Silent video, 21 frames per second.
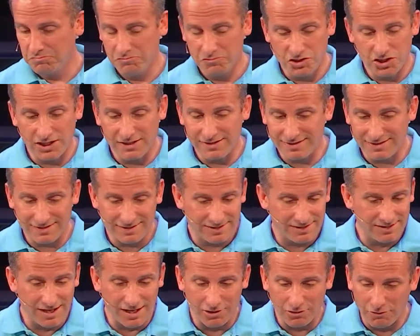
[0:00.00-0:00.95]
Jesus
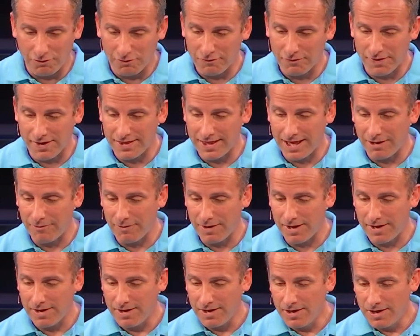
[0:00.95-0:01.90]
is not glorified that
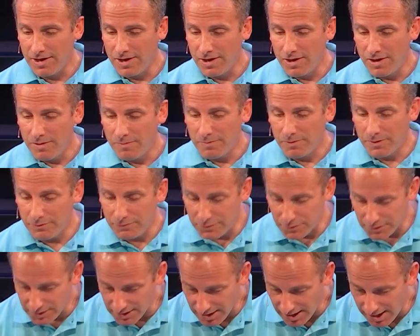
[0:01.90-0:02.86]
way. But if
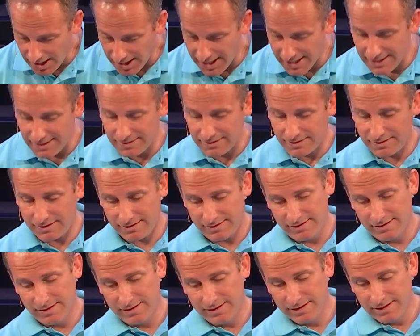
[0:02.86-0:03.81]
you're kind
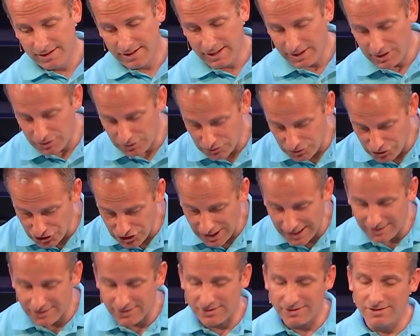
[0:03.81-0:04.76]
and you're
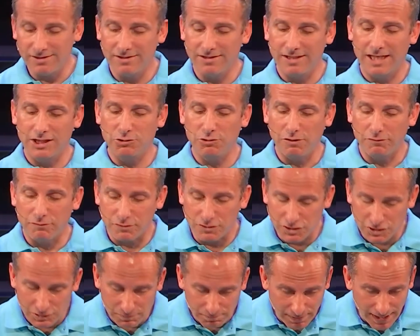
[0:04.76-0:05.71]
gentle and you have
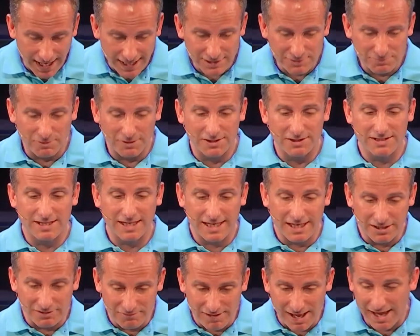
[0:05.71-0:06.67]
respect while you're
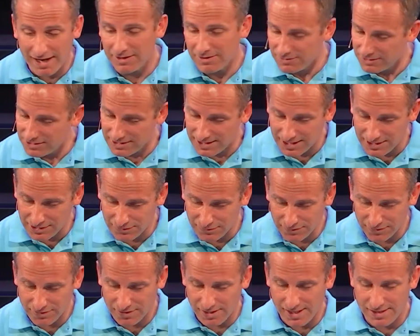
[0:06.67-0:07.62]
taking radical stands
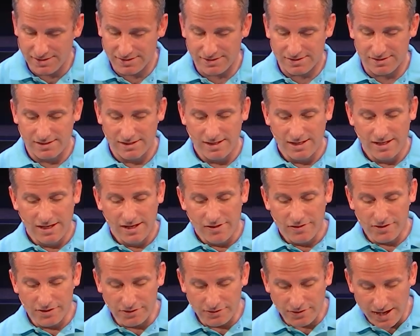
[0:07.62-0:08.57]
for Christ,
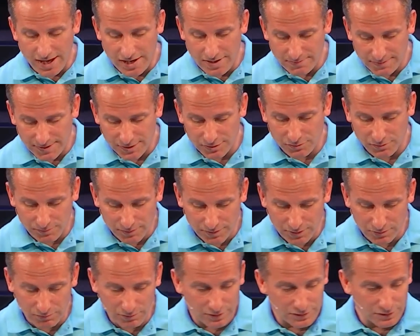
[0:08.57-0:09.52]
then your enemies will be
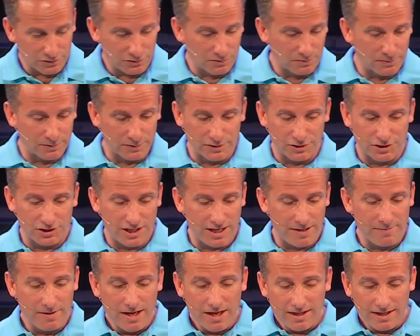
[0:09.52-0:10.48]
the ones who are put to
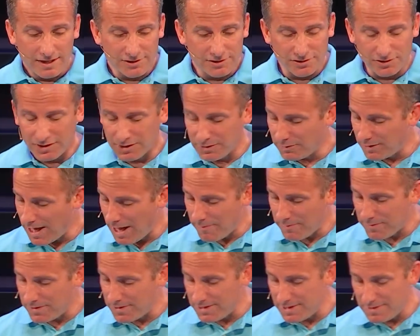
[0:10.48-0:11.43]
shame. That's certainly what
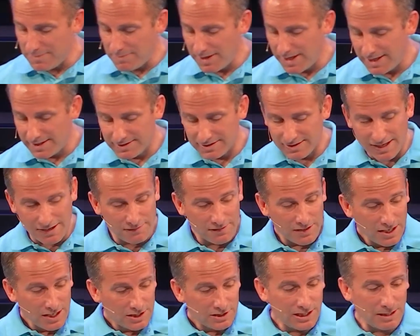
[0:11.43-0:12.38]
happened in Nehemiah's
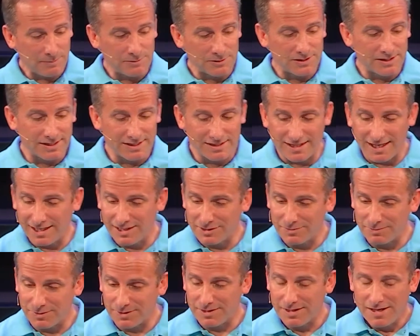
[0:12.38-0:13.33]
life. Chapter 6 ends
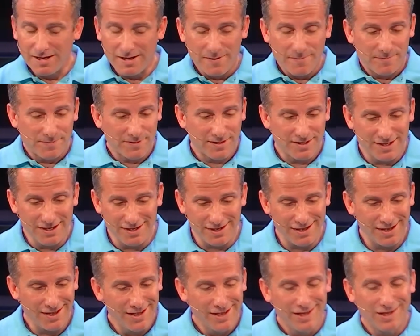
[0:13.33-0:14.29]
with
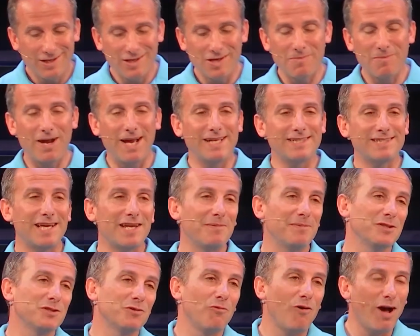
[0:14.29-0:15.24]
Nehemiah's
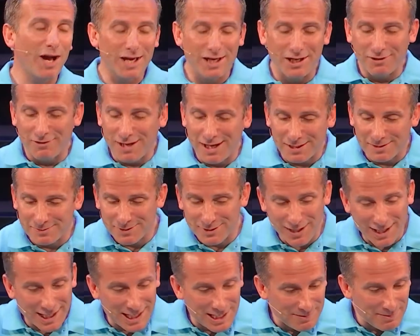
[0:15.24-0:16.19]
enemies walking around him
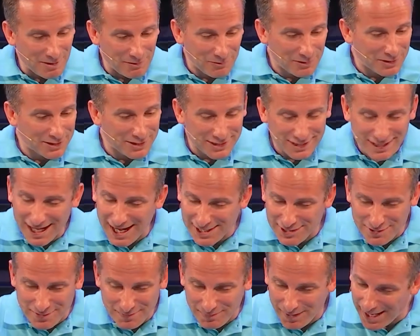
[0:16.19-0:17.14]
talking about what a good guy
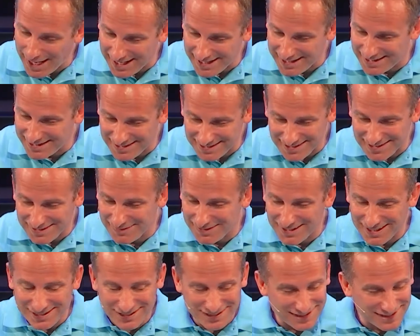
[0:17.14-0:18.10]
Tobiah is. I mean,
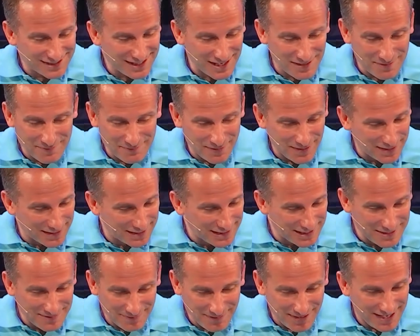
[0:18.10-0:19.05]
that's just got to bug
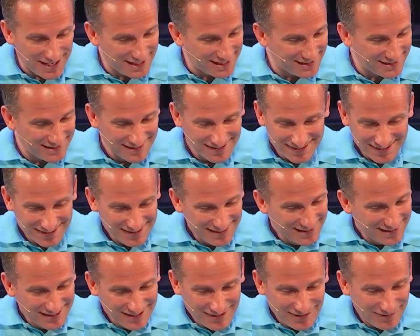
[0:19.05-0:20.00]
Nehemiah
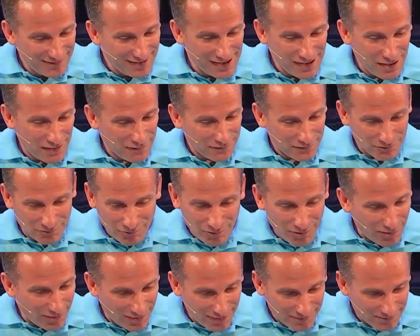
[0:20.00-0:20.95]
right off the
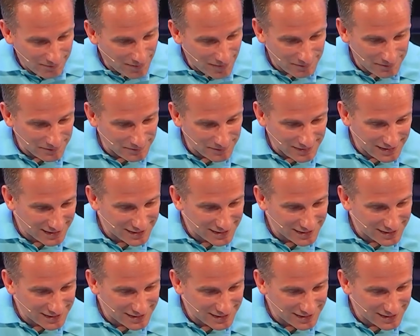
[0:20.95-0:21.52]
wall, probably.